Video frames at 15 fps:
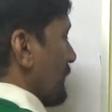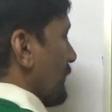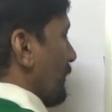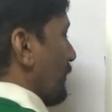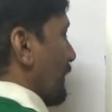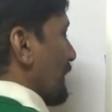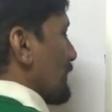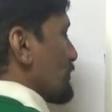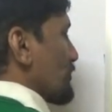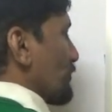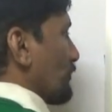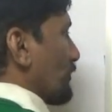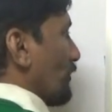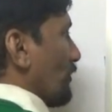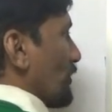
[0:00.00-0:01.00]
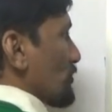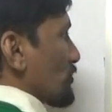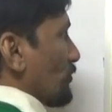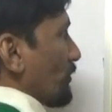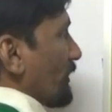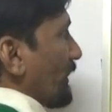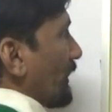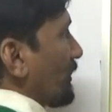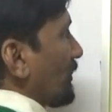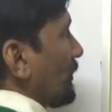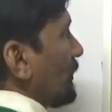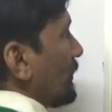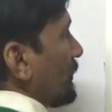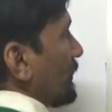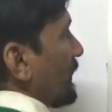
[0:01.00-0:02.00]
or else you can also take
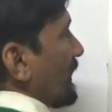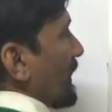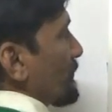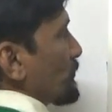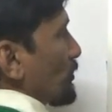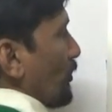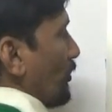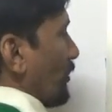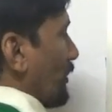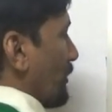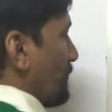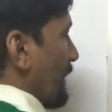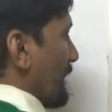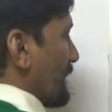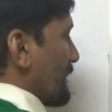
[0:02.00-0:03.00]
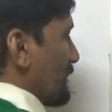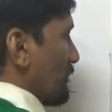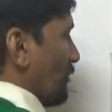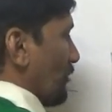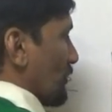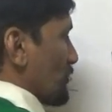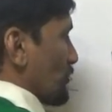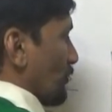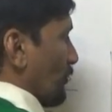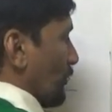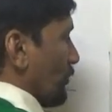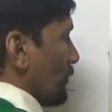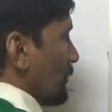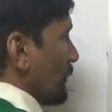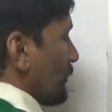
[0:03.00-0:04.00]
A epsilon naught by D
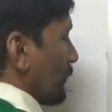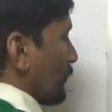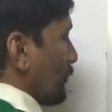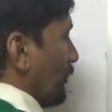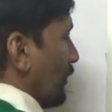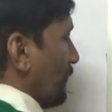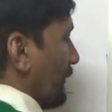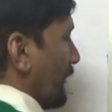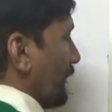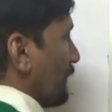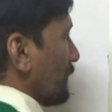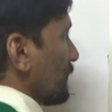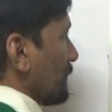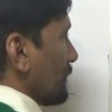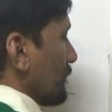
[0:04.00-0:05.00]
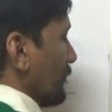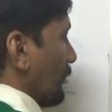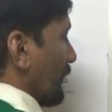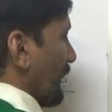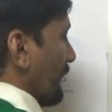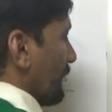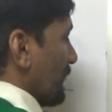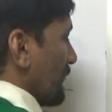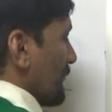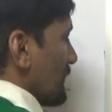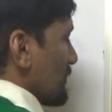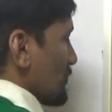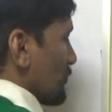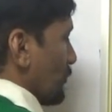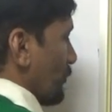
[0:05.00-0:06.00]
also common. Okay,
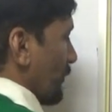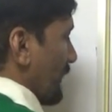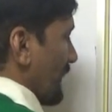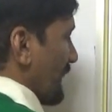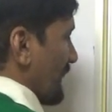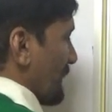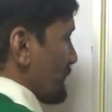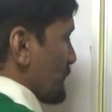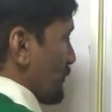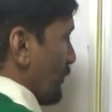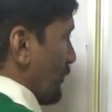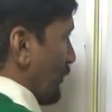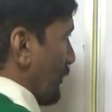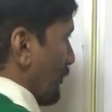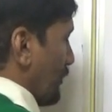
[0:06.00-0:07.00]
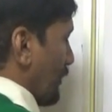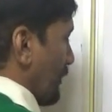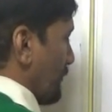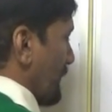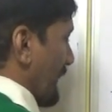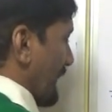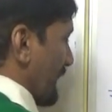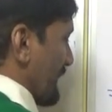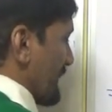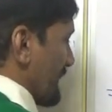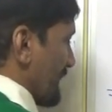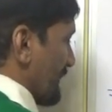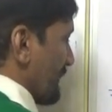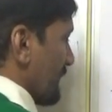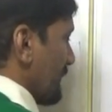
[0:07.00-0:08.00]
So A epsilon naught by
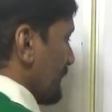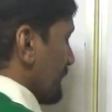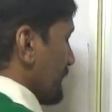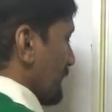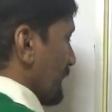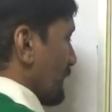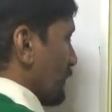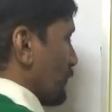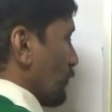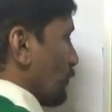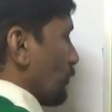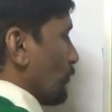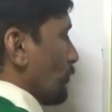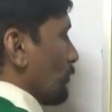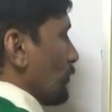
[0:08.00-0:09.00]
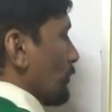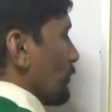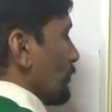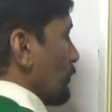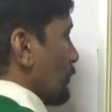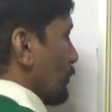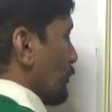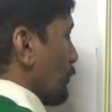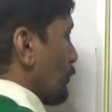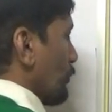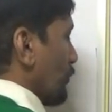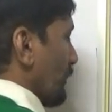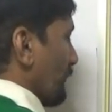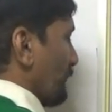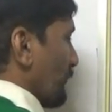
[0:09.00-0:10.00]
D into
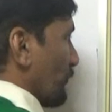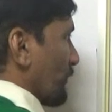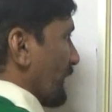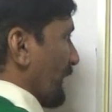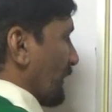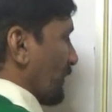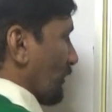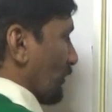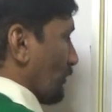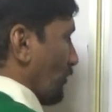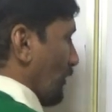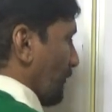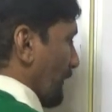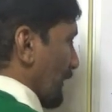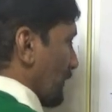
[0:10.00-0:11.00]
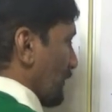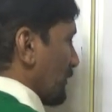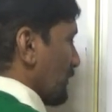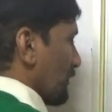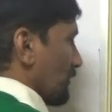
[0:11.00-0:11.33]
2 if you take common,